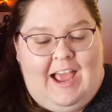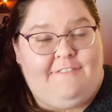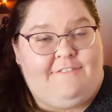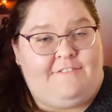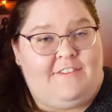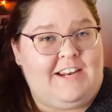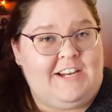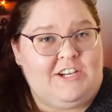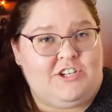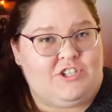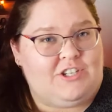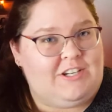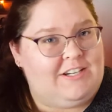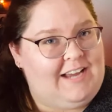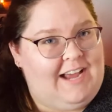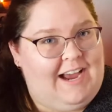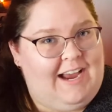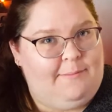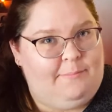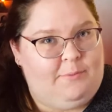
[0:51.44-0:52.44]
finished
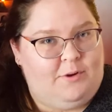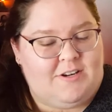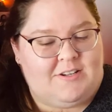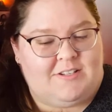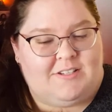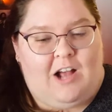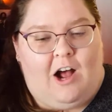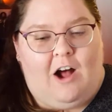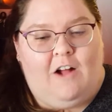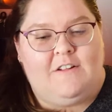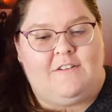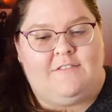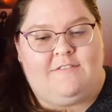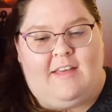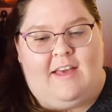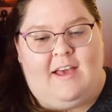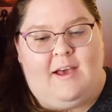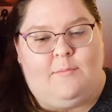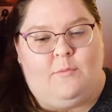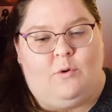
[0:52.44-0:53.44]
9 books. All of
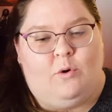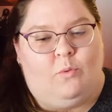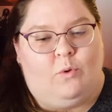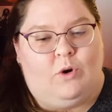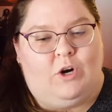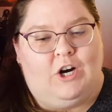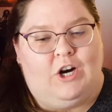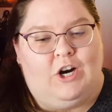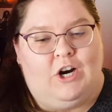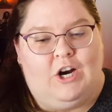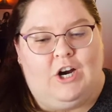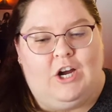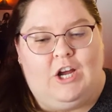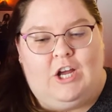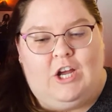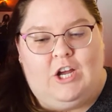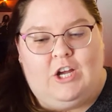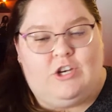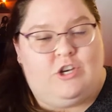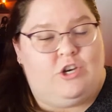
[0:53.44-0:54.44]
them were
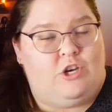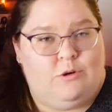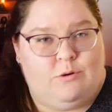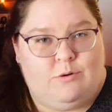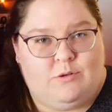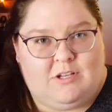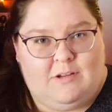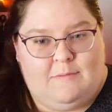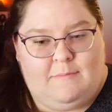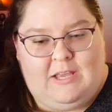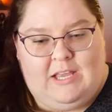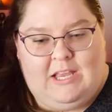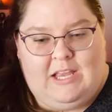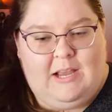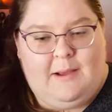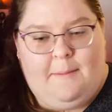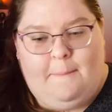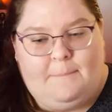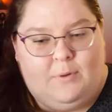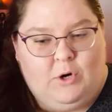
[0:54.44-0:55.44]
new to
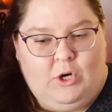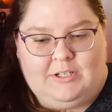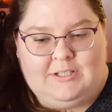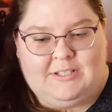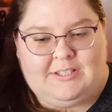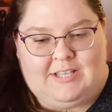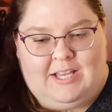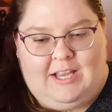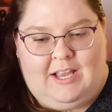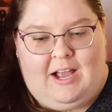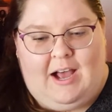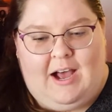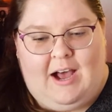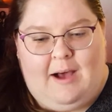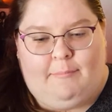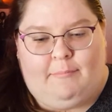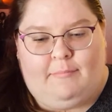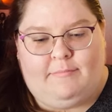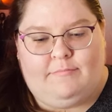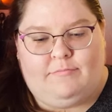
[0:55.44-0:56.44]
me books,
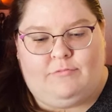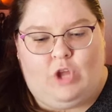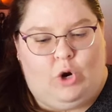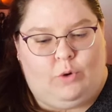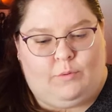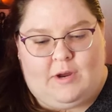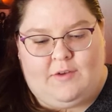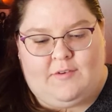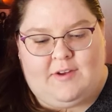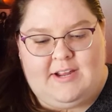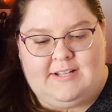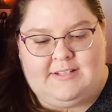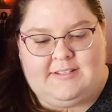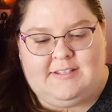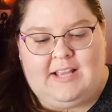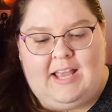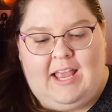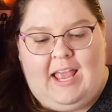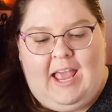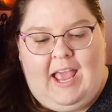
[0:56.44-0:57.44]
no rereads.
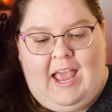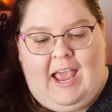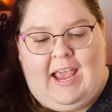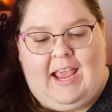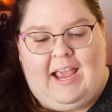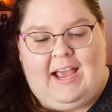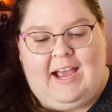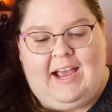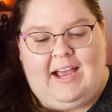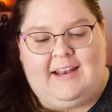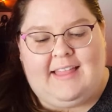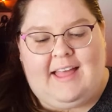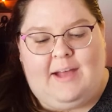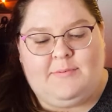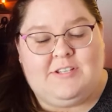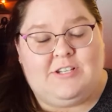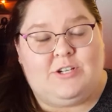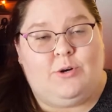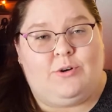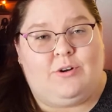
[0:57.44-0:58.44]
And that
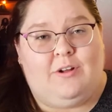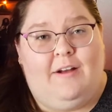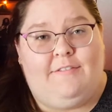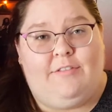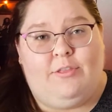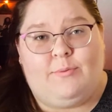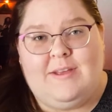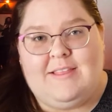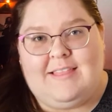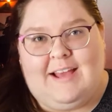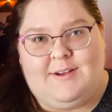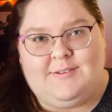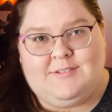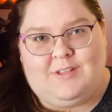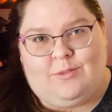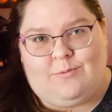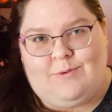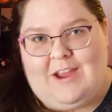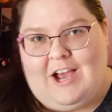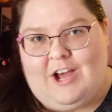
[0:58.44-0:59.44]
was a total of
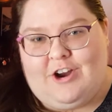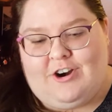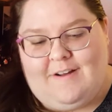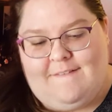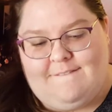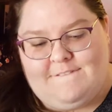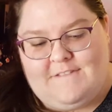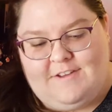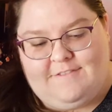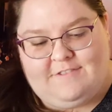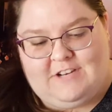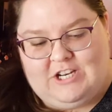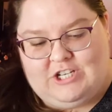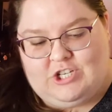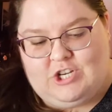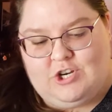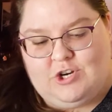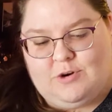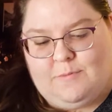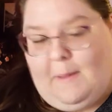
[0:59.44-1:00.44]

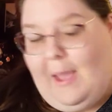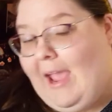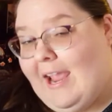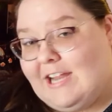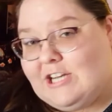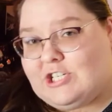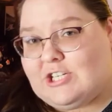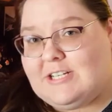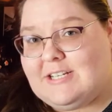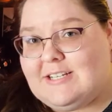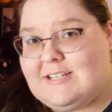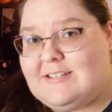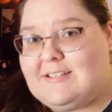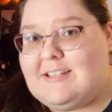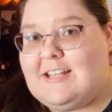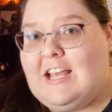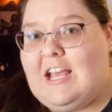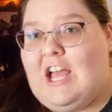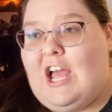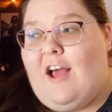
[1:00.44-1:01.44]
3,352
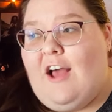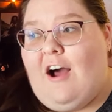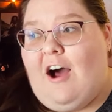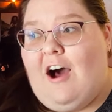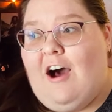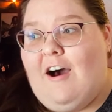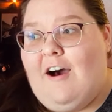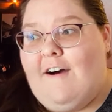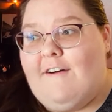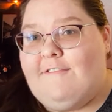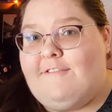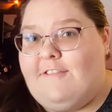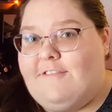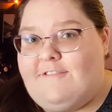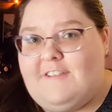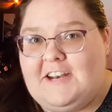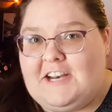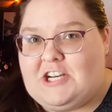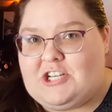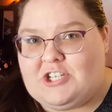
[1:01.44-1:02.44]
pages of
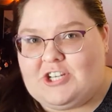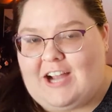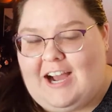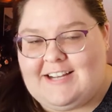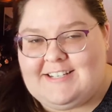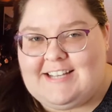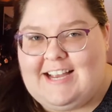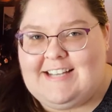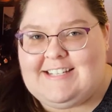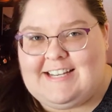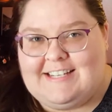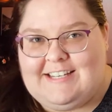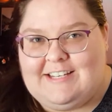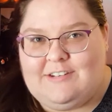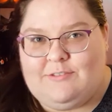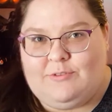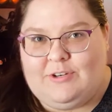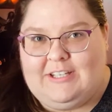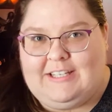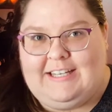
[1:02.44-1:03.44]
finished content. I
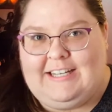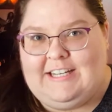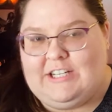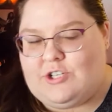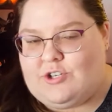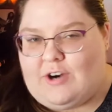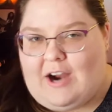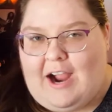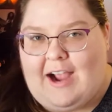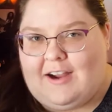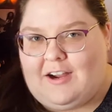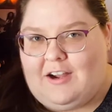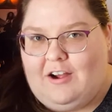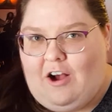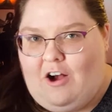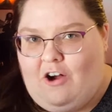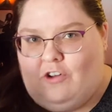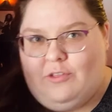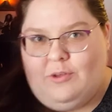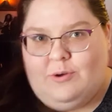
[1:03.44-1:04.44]
didn't really track
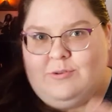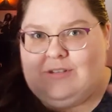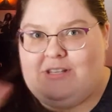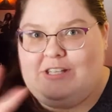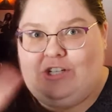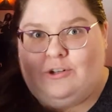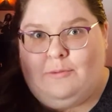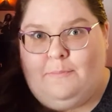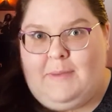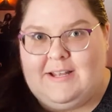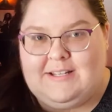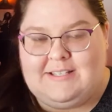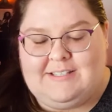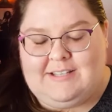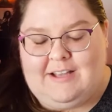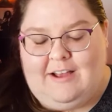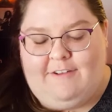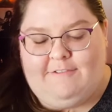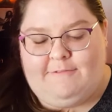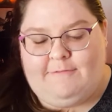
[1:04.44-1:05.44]
all those little bits
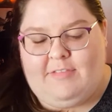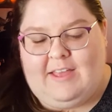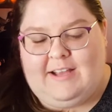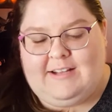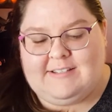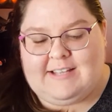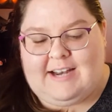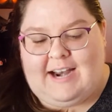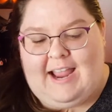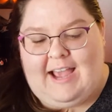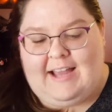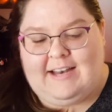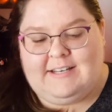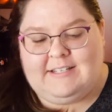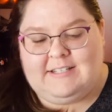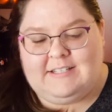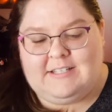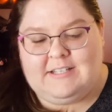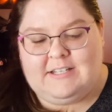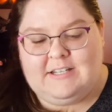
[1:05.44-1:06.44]
of things that
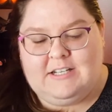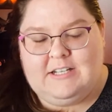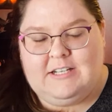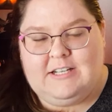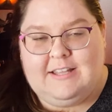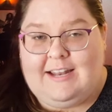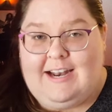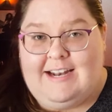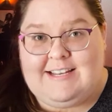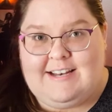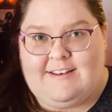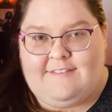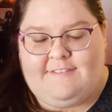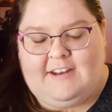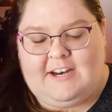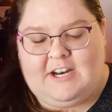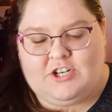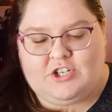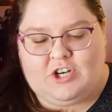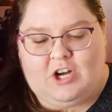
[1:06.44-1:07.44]
I didn't
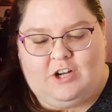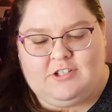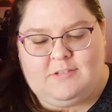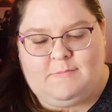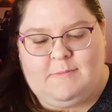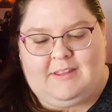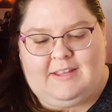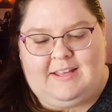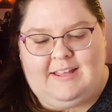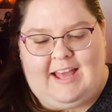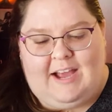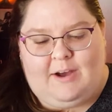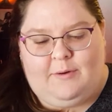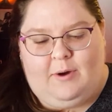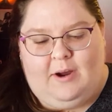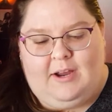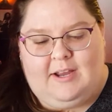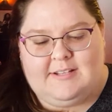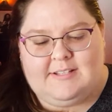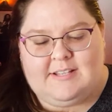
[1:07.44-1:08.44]
finish. Ultimately, that
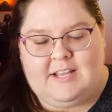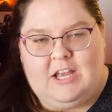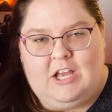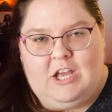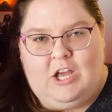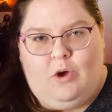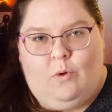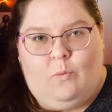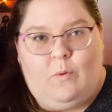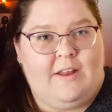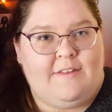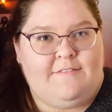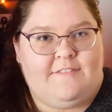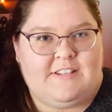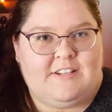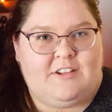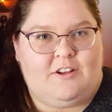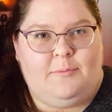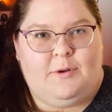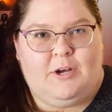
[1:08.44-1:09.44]
was 1
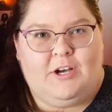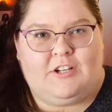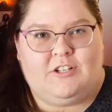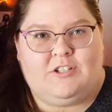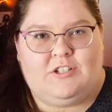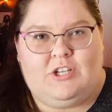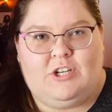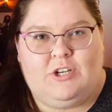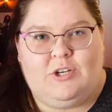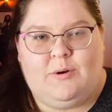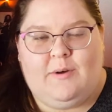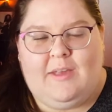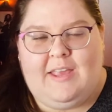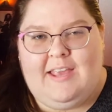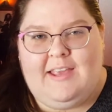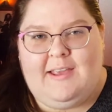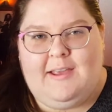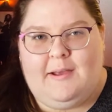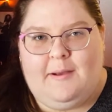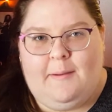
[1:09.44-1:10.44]
physical book, 2
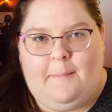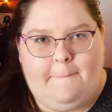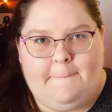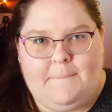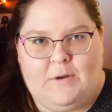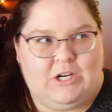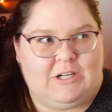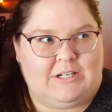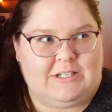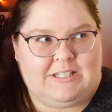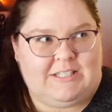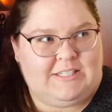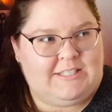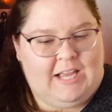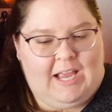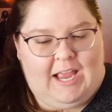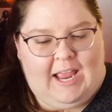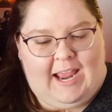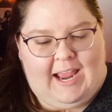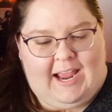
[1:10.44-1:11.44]
e-books,
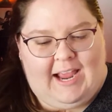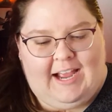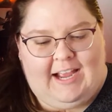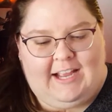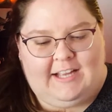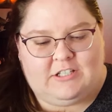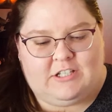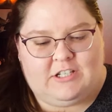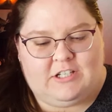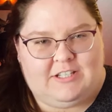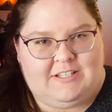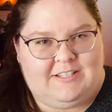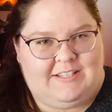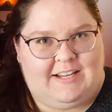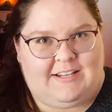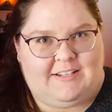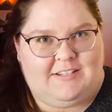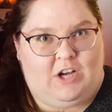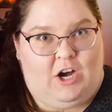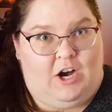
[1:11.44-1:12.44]
and
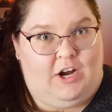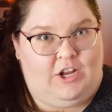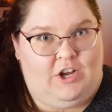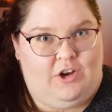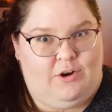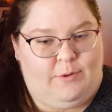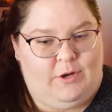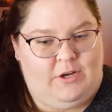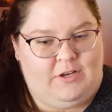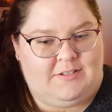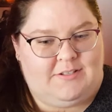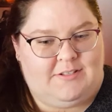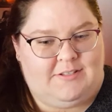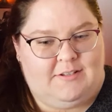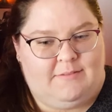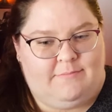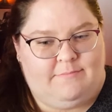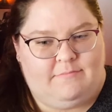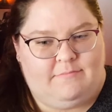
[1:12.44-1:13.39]
6 audiobooks,